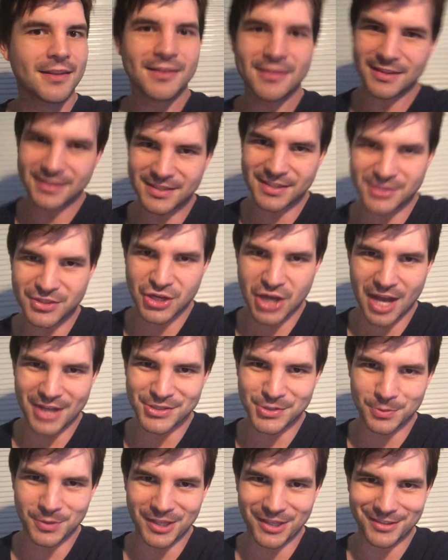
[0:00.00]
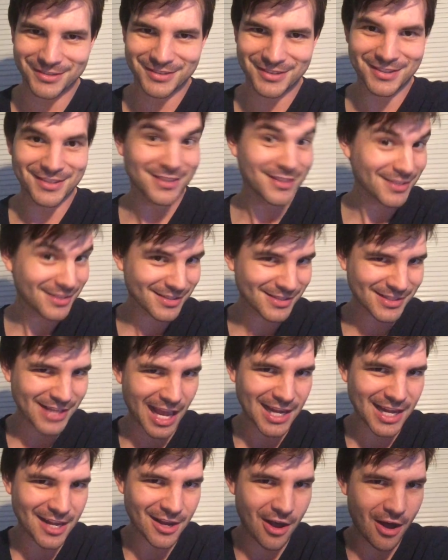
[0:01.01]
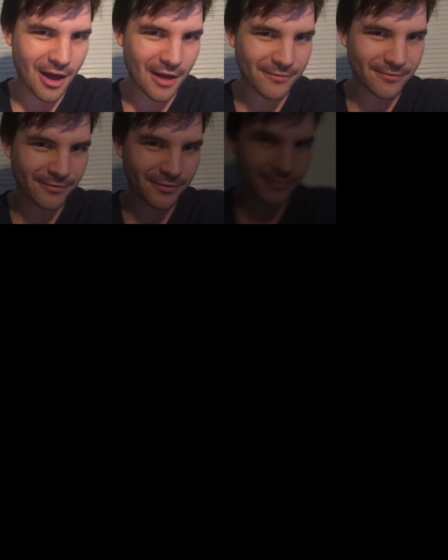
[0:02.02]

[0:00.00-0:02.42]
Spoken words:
This is Joshua, signing off.